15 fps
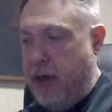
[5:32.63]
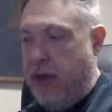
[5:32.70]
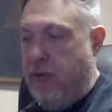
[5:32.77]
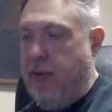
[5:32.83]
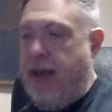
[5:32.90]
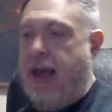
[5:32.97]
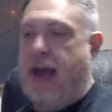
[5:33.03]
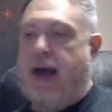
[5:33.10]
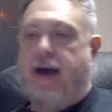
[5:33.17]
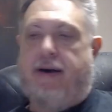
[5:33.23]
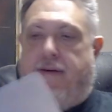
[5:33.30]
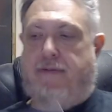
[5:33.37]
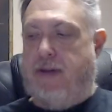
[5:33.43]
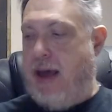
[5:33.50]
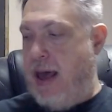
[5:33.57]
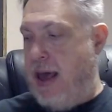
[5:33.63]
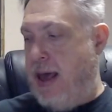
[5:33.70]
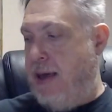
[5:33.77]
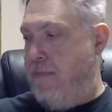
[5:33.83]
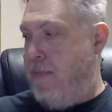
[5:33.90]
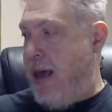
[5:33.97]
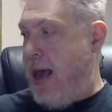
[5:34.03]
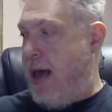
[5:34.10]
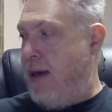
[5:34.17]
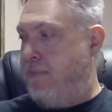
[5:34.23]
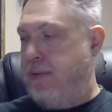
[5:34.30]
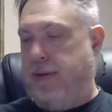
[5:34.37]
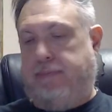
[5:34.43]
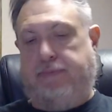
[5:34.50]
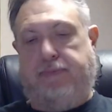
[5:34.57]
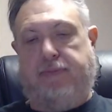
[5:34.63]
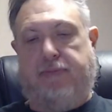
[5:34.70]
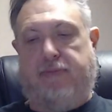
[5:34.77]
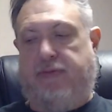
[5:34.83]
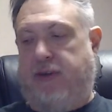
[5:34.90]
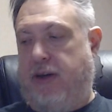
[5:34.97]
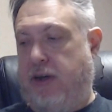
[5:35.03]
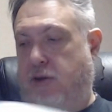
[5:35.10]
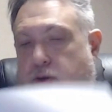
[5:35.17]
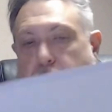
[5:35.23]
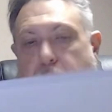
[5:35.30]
We have a map. Very cool